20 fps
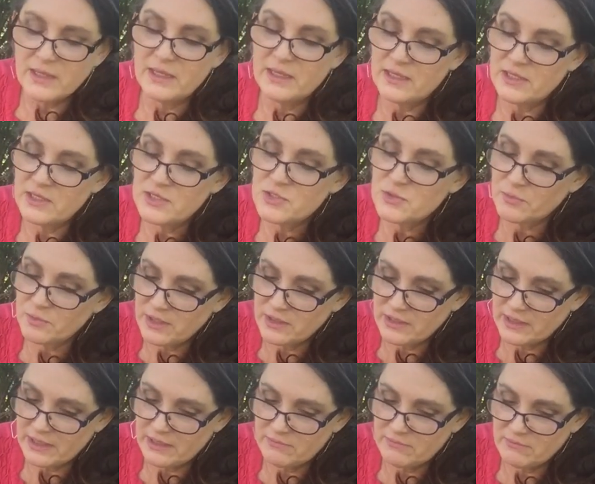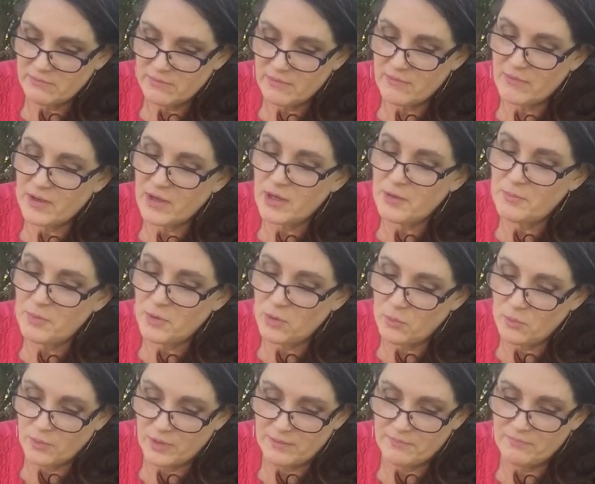is really a
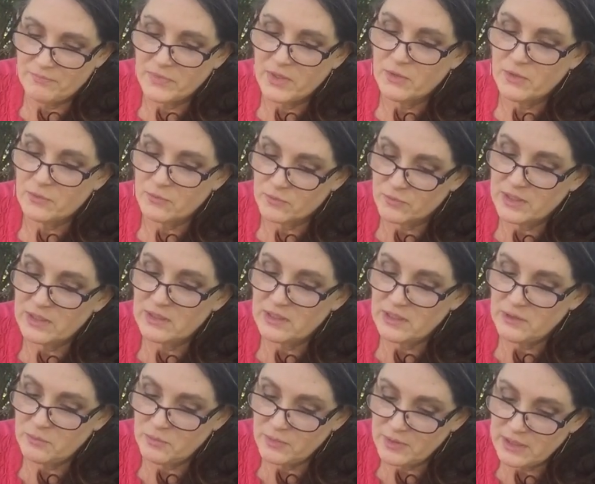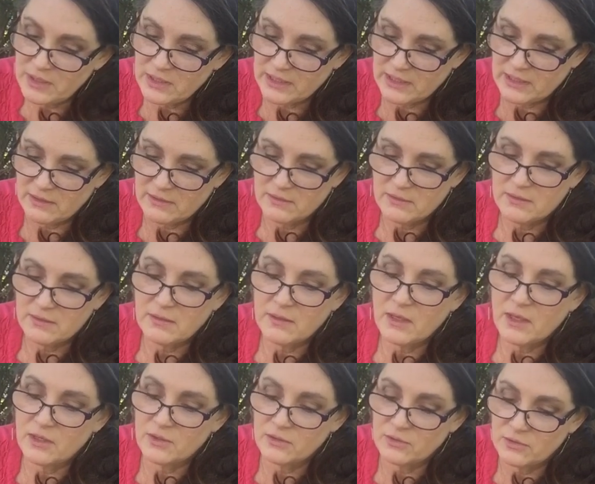poem, really, really
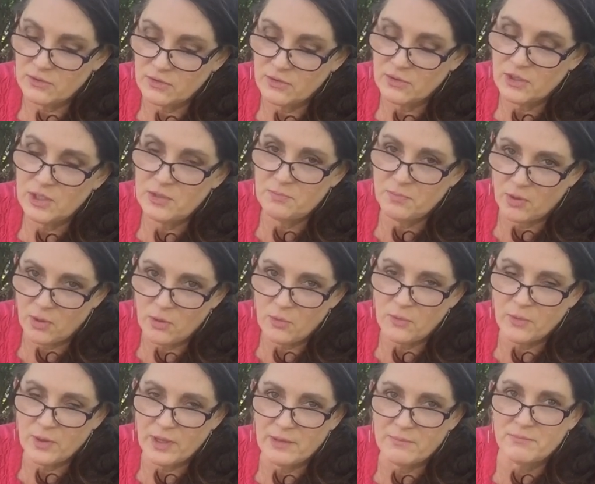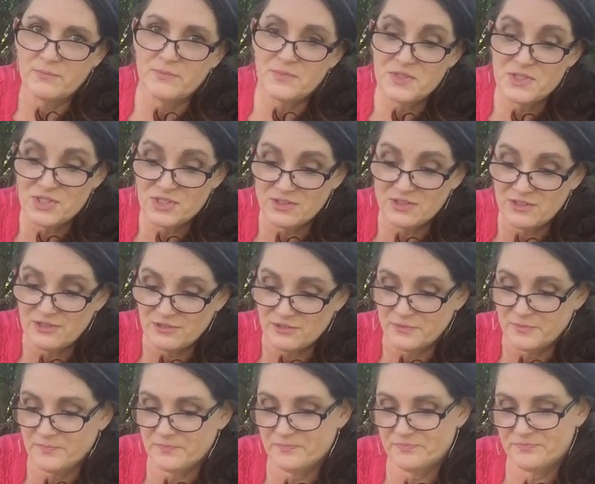a good poem too.